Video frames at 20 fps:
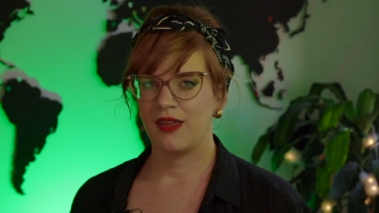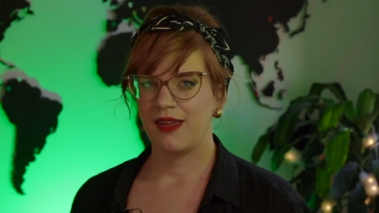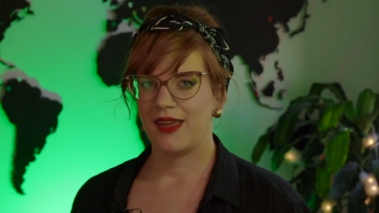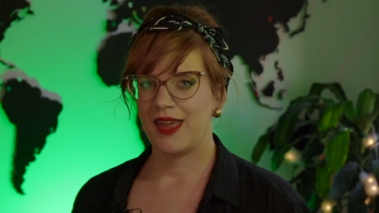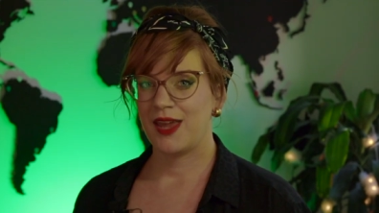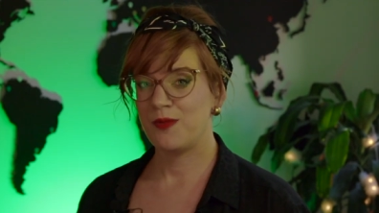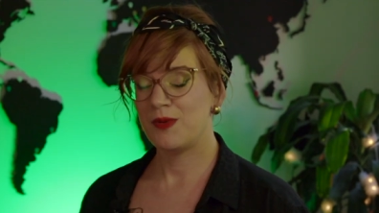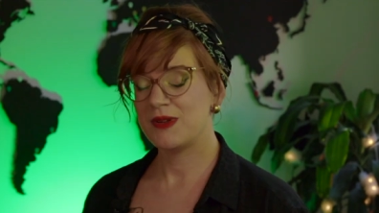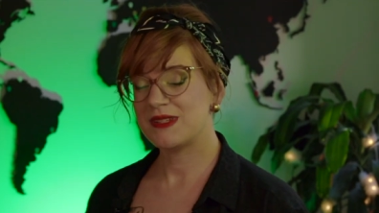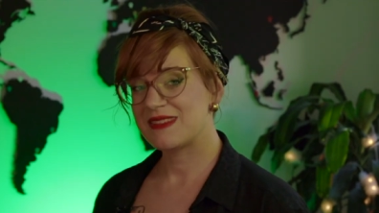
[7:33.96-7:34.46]

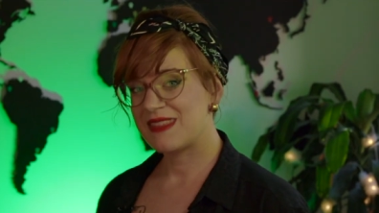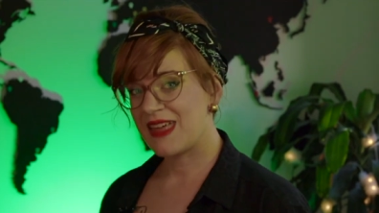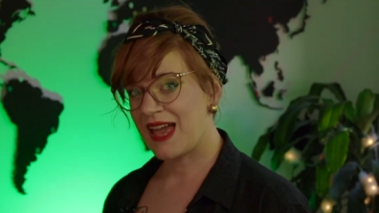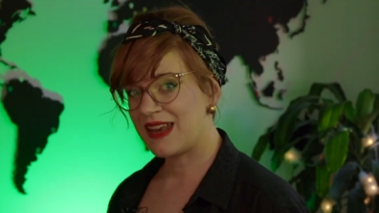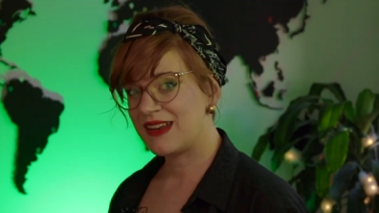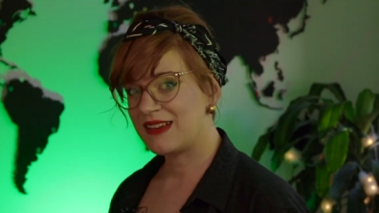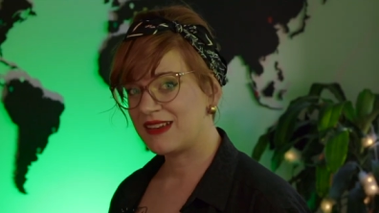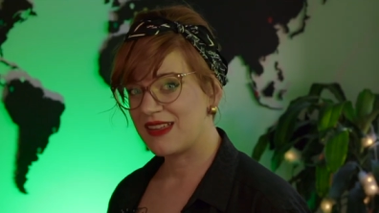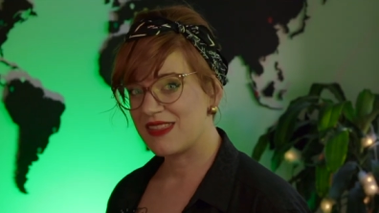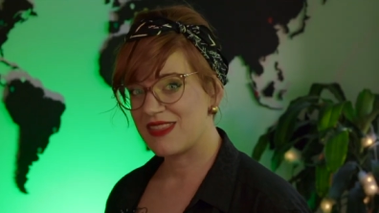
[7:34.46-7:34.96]
It was
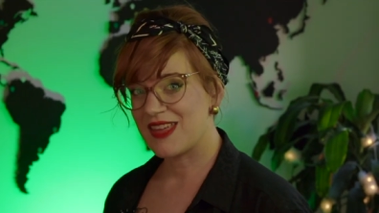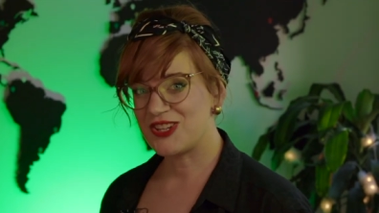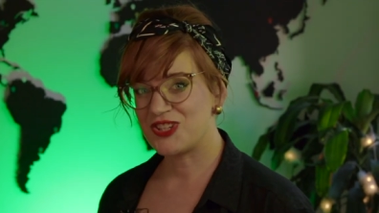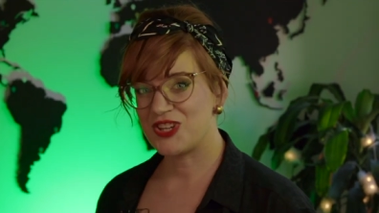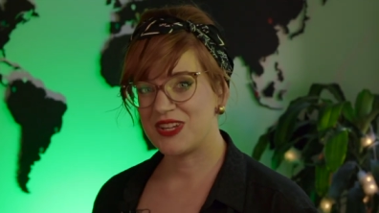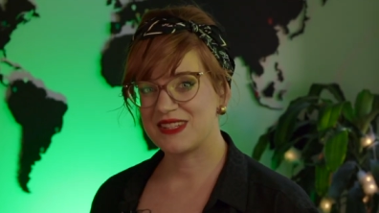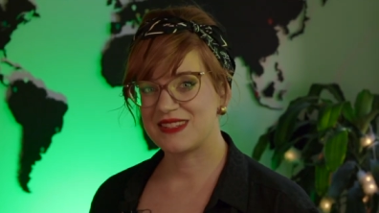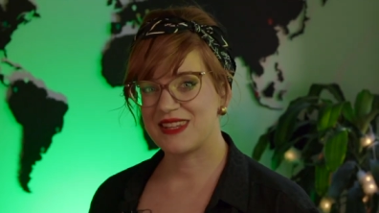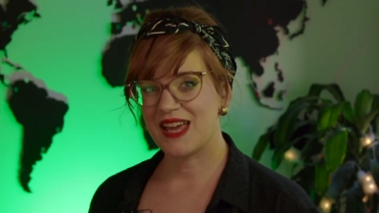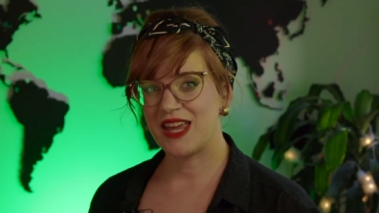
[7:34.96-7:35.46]
then that she
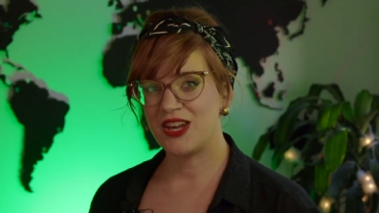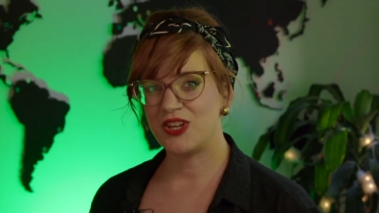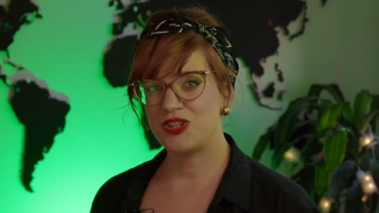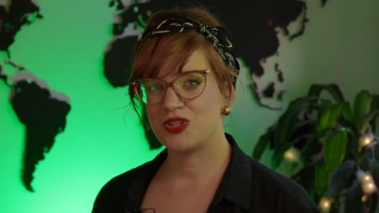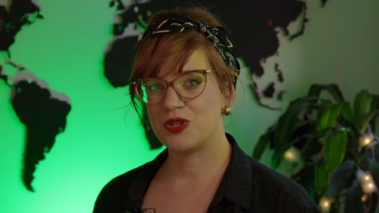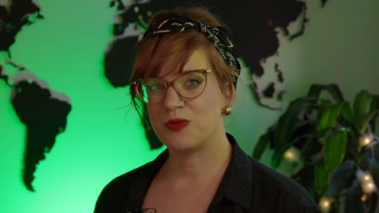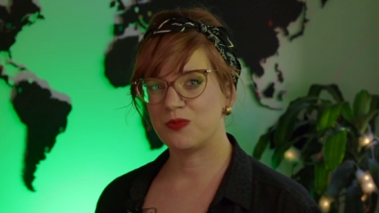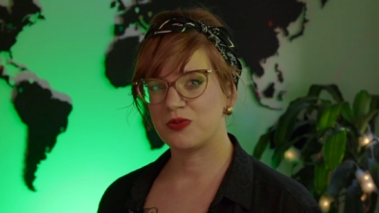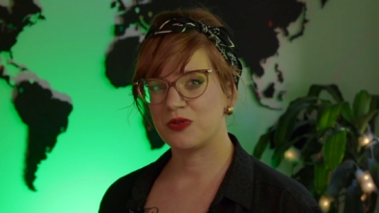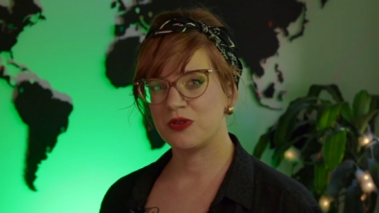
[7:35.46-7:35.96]
decided
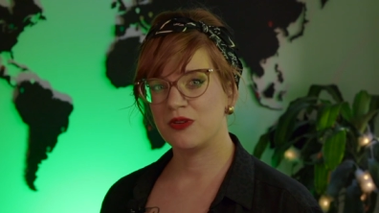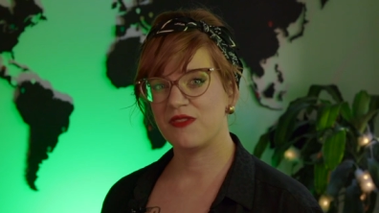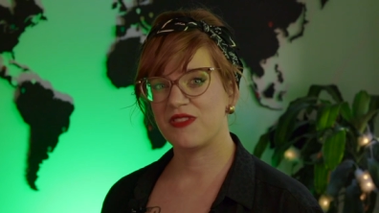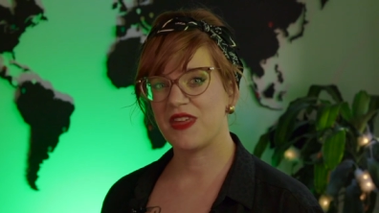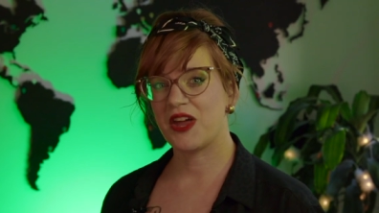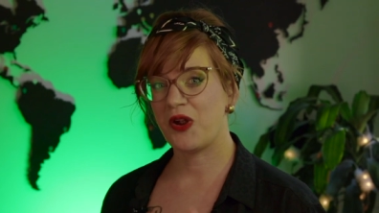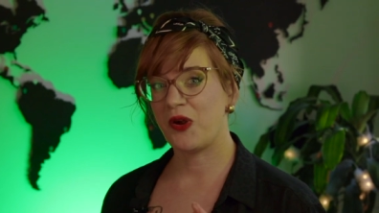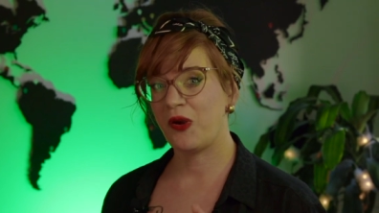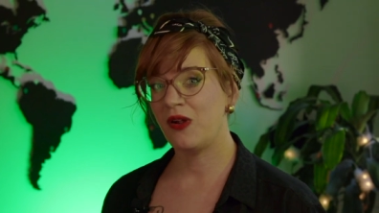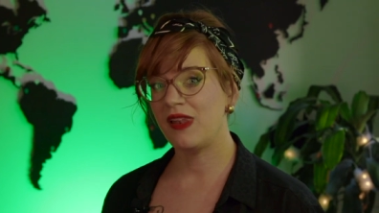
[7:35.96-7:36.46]
to prove
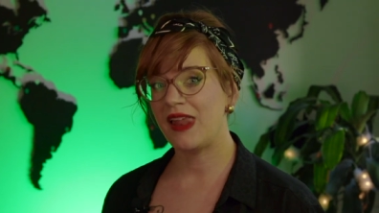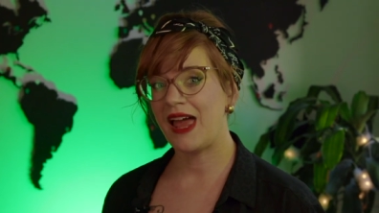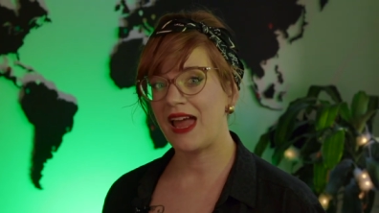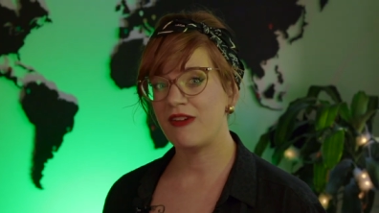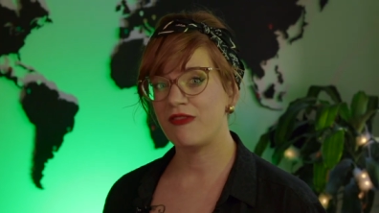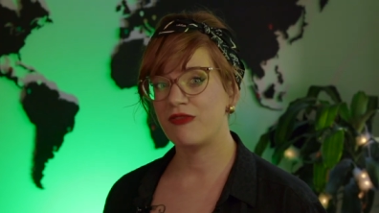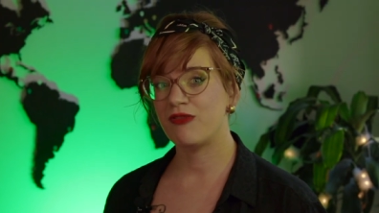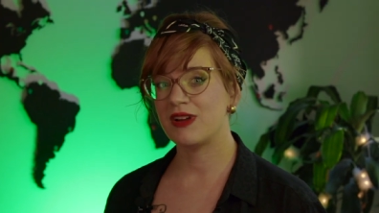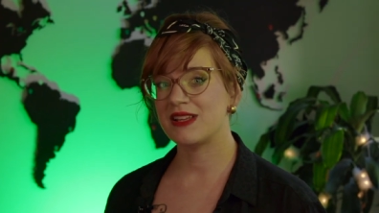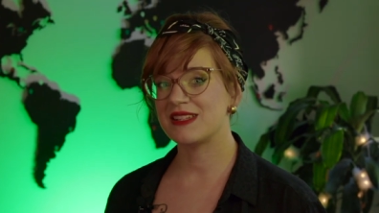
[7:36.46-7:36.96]
that her
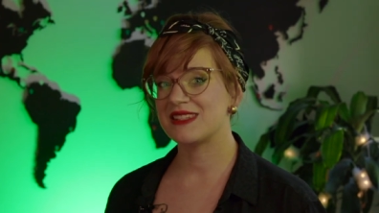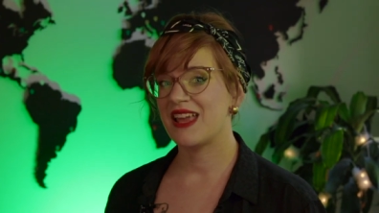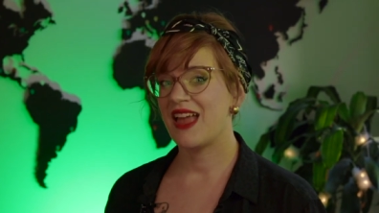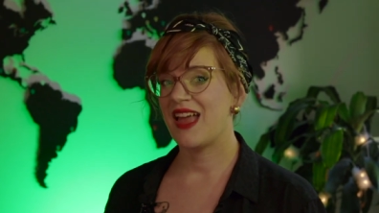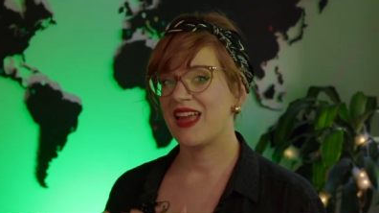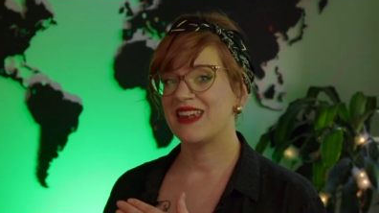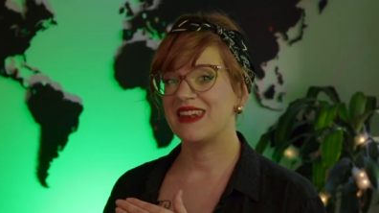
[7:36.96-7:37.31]
life was